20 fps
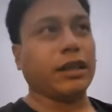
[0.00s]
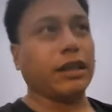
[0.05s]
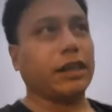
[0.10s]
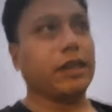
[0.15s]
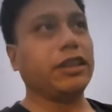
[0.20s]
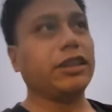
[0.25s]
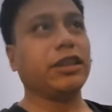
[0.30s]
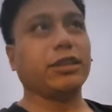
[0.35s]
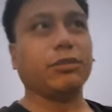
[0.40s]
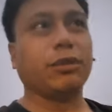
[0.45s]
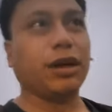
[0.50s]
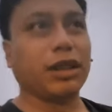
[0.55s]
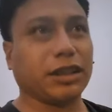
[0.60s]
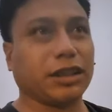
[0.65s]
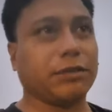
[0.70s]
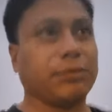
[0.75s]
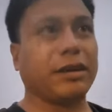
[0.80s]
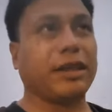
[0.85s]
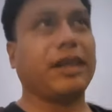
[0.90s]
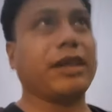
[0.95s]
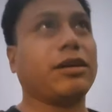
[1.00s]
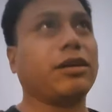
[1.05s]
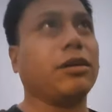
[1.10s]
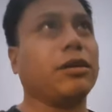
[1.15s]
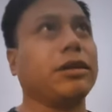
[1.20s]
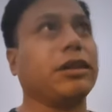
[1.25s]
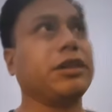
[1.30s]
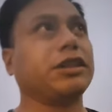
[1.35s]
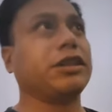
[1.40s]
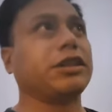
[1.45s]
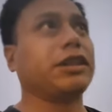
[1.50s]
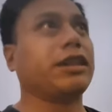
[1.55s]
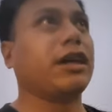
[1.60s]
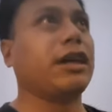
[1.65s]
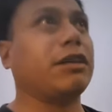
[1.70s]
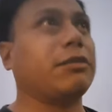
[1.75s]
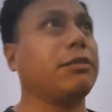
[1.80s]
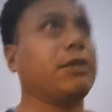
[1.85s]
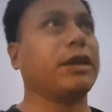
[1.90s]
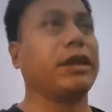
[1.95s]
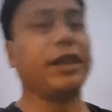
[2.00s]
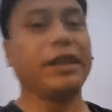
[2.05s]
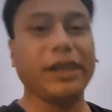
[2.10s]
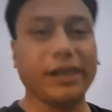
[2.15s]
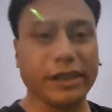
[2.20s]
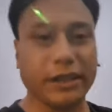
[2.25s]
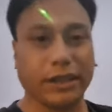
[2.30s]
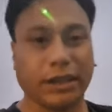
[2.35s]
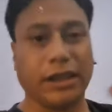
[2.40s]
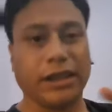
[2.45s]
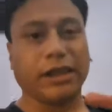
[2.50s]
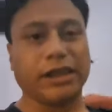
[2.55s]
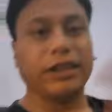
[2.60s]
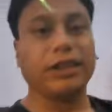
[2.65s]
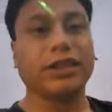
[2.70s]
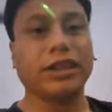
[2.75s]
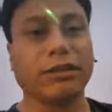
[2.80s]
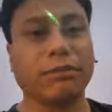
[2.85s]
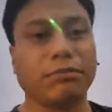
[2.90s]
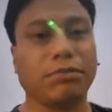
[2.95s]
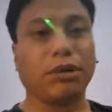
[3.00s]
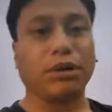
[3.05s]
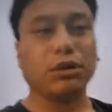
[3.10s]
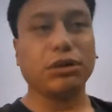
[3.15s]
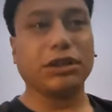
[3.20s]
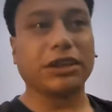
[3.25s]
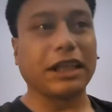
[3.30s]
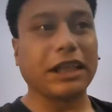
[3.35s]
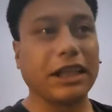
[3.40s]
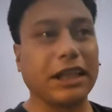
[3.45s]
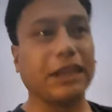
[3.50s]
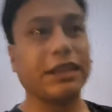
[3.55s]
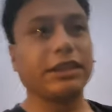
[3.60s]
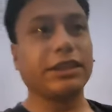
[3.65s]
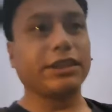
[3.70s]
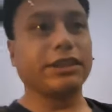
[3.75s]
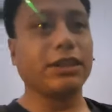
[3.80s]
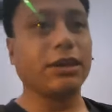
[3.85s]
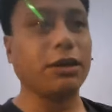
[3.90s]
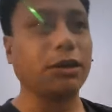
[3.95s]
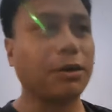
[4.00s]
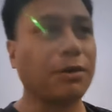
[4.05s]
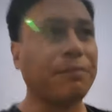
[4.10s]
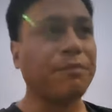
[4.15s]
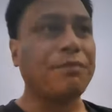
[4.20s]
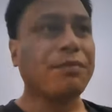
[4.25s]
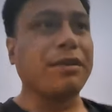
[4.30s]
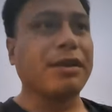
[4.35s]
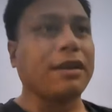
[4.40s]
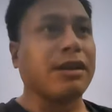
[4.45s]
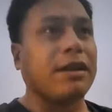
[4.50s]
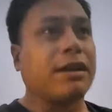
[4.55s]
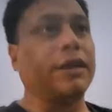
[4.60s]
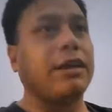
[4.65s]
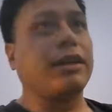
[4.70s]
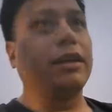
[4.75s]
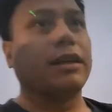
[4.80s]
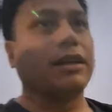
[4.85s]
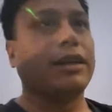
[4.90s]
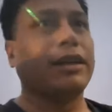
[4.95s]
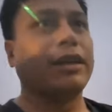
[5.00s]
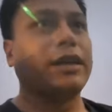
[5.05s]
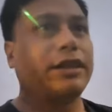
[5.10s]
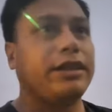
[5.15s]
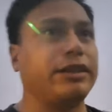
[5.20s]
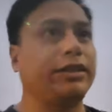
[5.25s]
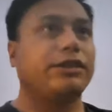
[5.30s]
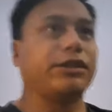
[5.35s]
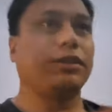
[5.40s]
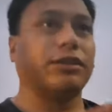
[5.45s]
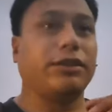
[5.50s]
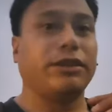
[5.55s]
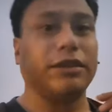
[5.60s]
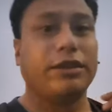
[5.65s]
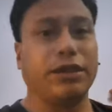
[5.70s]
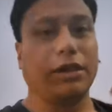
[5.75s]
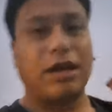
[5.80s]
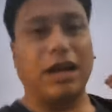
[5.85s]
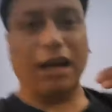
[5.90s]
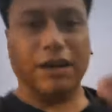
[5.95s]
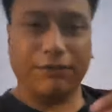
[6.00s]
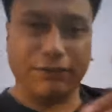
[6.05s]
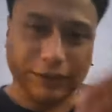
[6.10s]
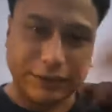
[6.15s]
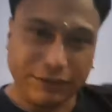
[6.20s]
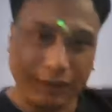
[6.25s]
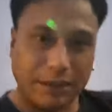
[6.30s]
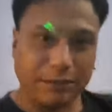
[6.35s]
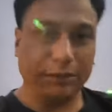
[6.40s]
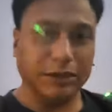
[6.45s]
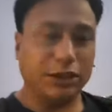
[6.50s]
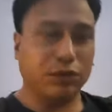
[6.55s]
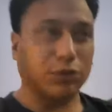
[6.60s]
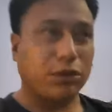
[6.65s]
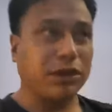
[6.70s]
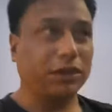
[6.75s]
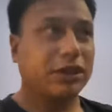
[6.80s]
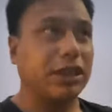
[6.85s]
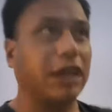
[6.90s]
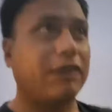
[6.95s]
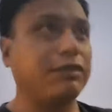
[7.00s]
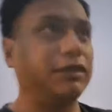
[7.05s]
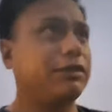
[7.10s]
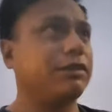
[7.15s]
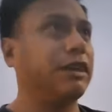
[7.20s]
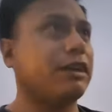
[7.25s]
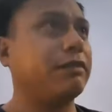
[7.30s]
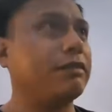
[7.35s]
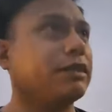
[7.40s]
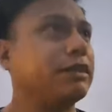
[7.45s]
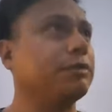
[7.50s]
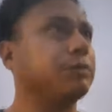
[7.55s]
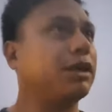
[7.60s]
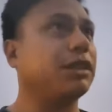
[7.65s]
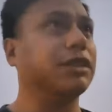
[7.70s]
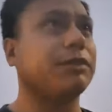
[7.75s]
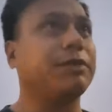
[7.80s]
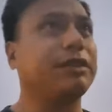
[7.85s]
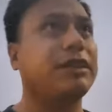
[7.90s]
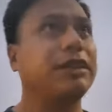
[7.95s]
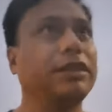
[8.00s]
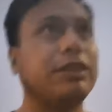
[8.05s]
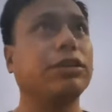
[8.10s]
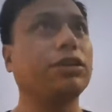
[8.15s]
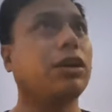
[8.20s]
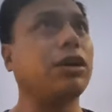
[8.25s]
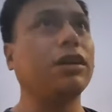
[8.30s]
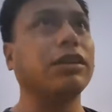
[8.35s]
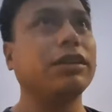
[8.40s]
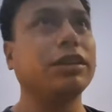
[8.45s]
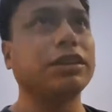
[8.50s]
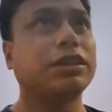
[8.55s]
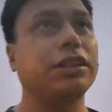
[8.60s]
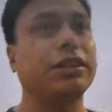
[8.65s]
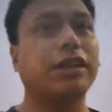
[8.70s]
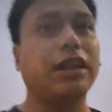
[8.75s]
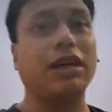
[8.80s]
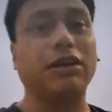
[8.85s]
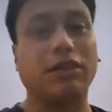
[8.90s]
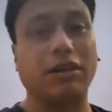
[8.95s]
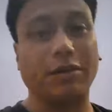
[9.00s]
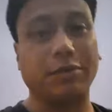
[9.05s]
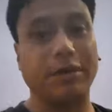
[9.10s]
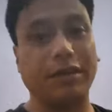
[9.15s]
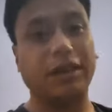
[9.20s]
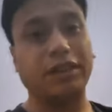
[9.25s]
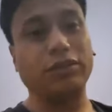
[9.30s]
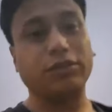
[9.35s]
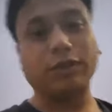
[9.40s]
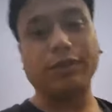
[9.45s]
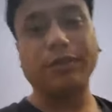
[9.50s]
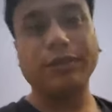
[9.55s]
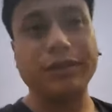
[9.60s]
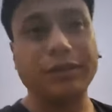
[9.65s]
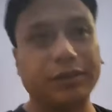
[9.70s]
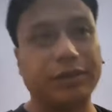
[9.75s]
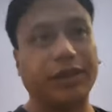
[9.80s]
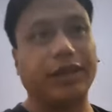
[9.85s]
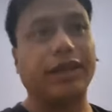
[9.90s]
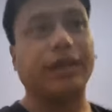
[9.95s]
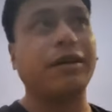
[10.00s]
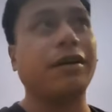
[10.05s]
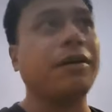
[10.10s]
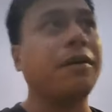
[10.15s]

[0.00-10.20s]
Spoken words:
He's a Muslim, and he called this shit out. But he's on both sides. So he's, you know, half his family's Christian, half his family's Muslim, and he's calling this shit out. I mean, he's from the UK.